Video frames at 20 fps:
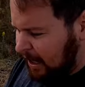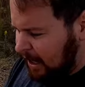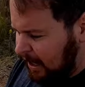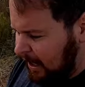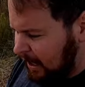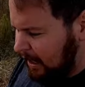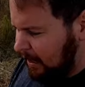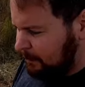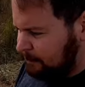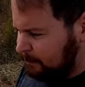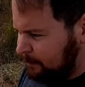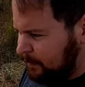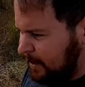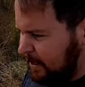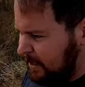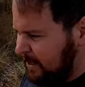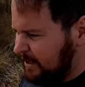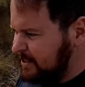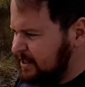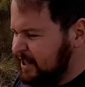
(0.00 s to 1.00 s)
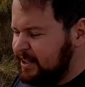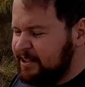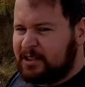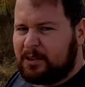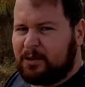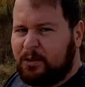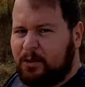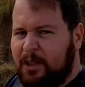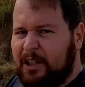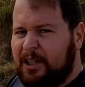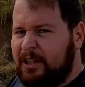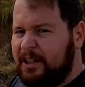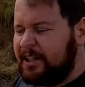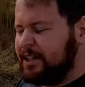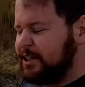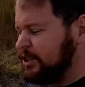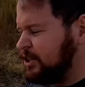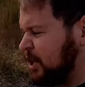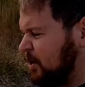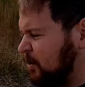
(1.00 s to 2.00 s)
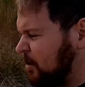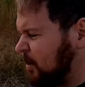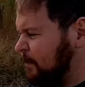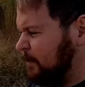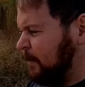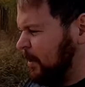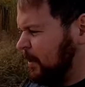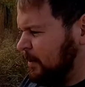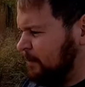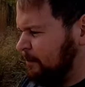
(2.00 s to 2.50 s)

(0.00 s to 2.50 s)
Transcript: Um, it doesn't really show up